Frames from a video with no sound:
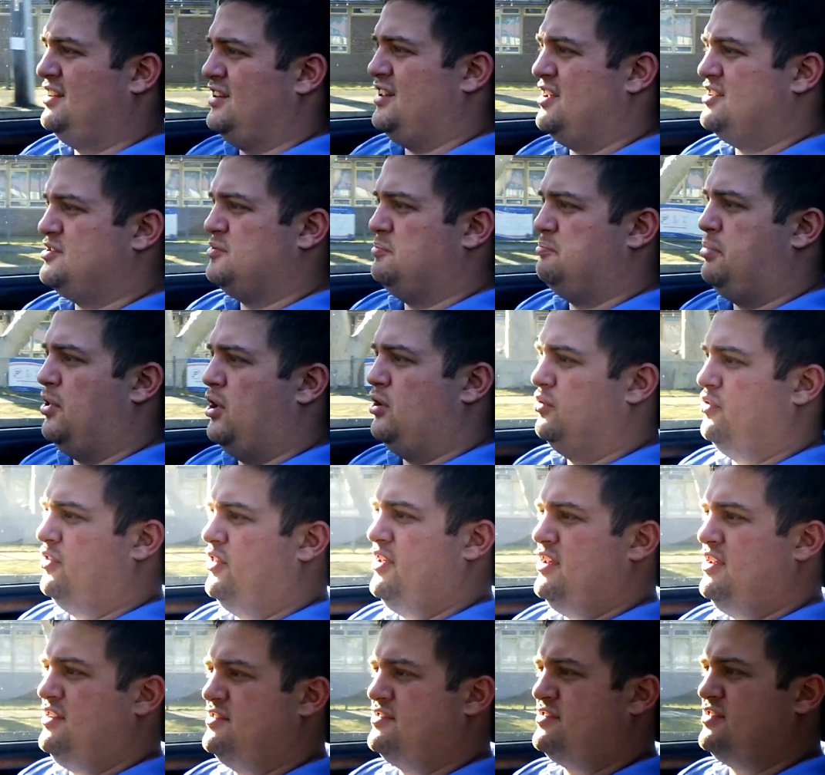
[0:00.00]
there's a
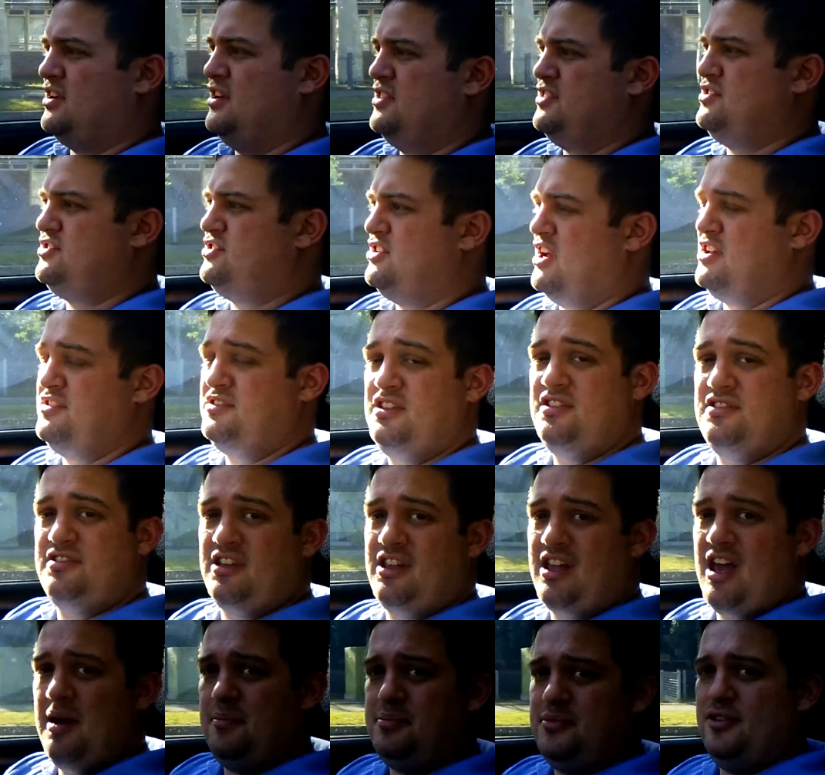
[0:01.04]
bolt inside the chassis. It's
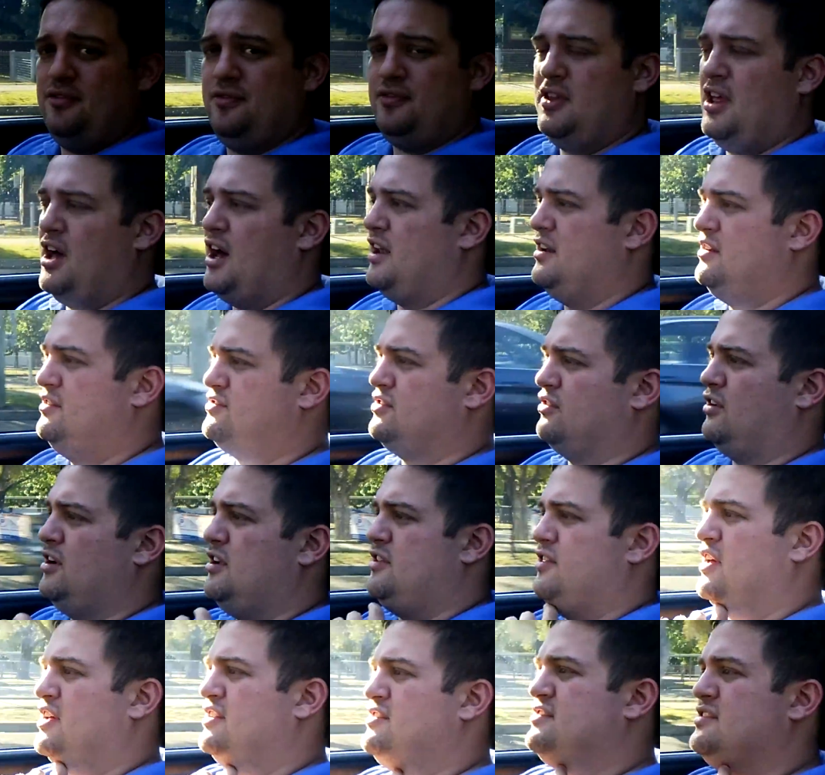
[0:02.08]
a captive nut,
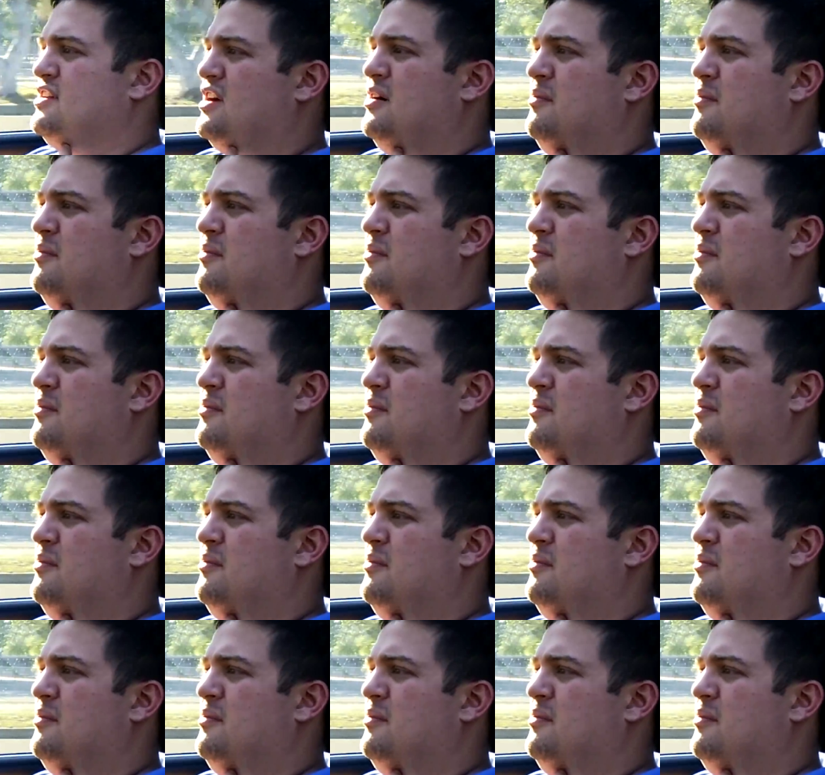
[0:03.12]
sorry, that's